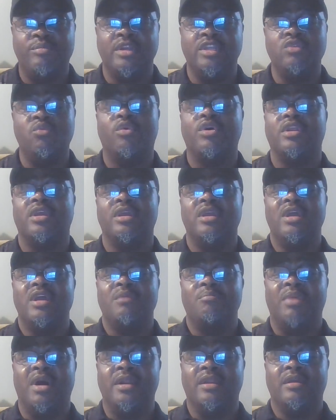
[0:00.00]
but he wanted.
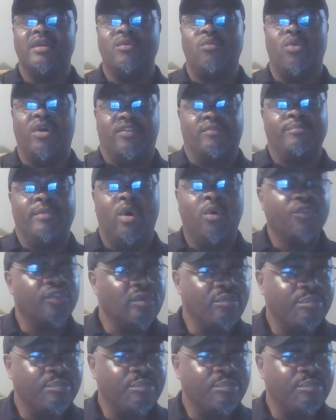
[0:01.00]
But what's most